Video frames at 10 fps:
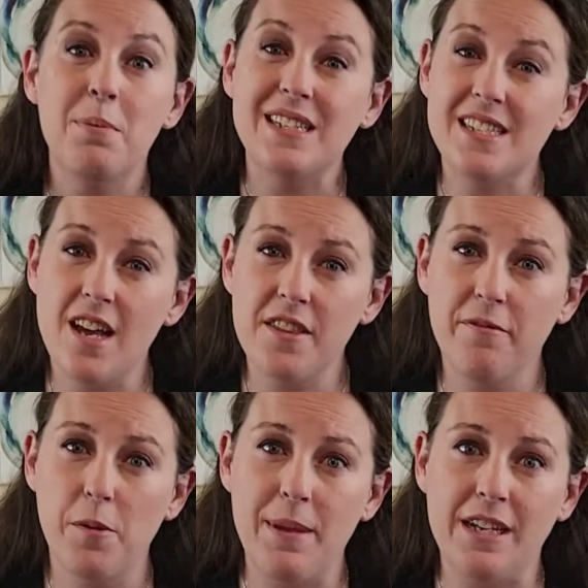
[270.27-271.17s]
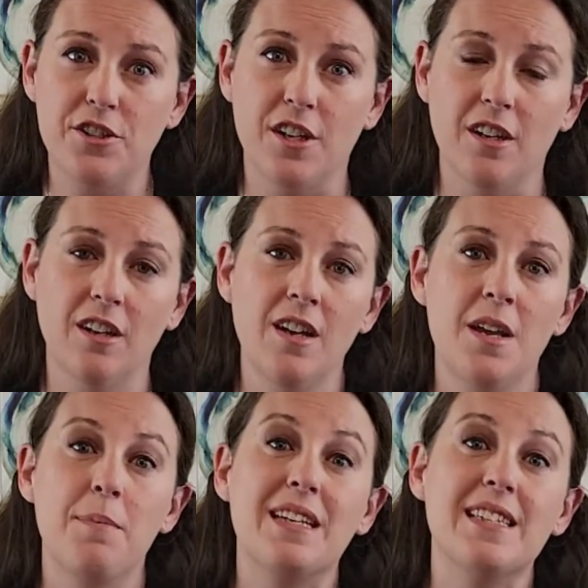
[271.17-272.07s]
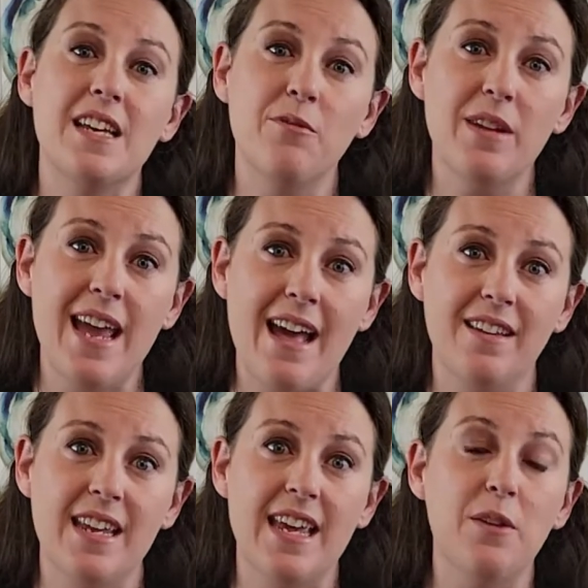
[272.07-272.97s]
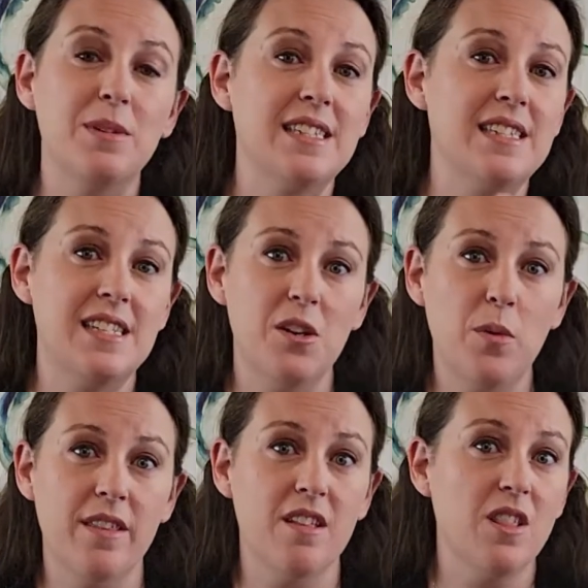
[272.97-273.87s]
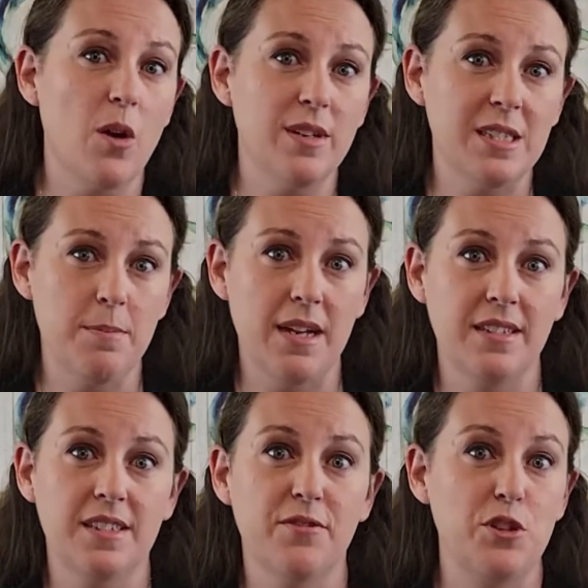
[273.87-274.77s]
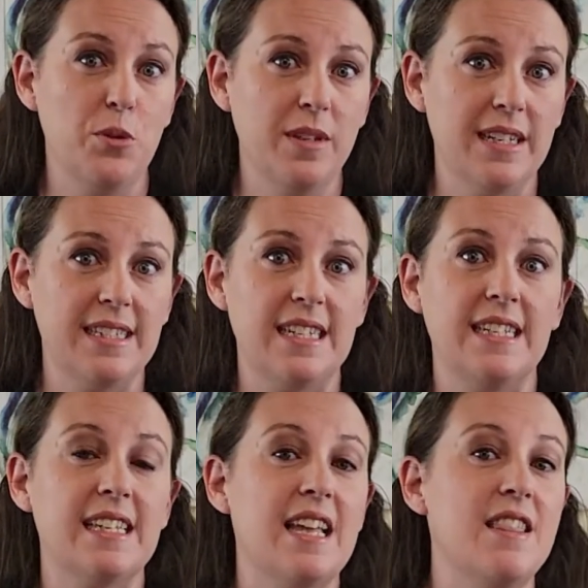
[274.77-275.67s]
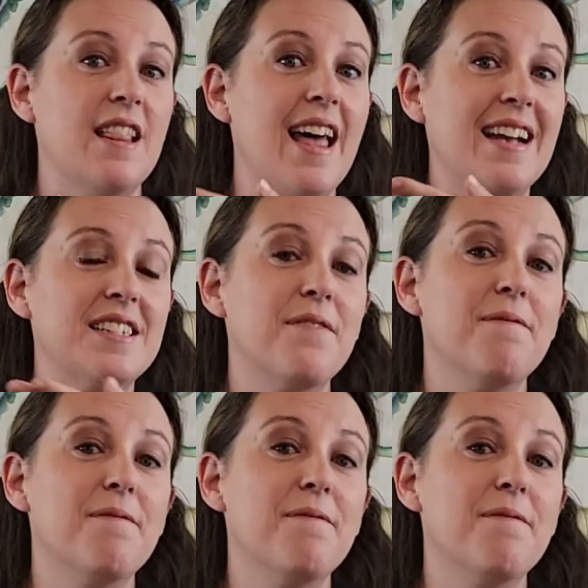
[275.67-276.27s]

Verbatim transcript: But it's not the full picture because in reality, it was still one of the lowest months for new listings in the last